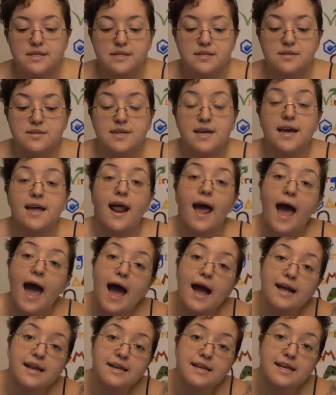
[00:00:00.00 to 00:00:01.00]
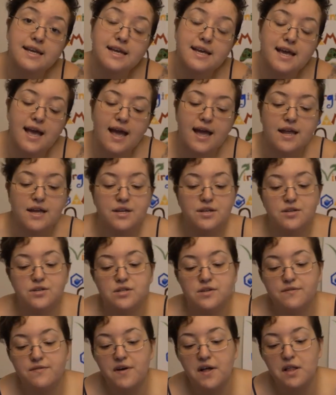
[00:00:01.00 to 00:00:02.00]
is you get acne and you
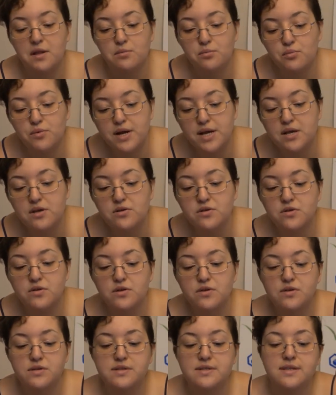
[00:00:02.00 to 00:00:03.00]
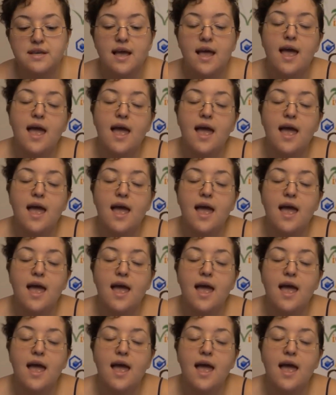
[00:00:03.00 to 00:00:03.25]
develop wrinkles